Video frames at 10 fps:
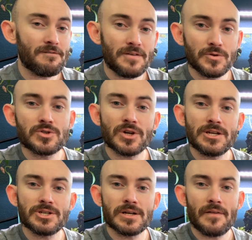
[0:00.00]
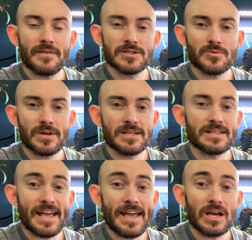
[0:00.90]
filtration on this one is a
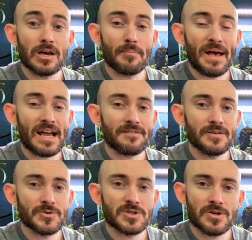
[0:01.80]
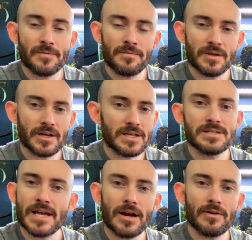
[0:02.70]
hang-on back filter. There is
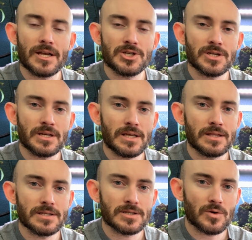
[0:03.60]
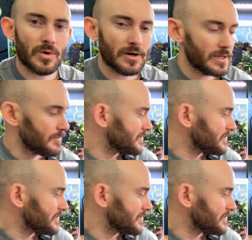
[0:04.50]
aeration in this aquarium,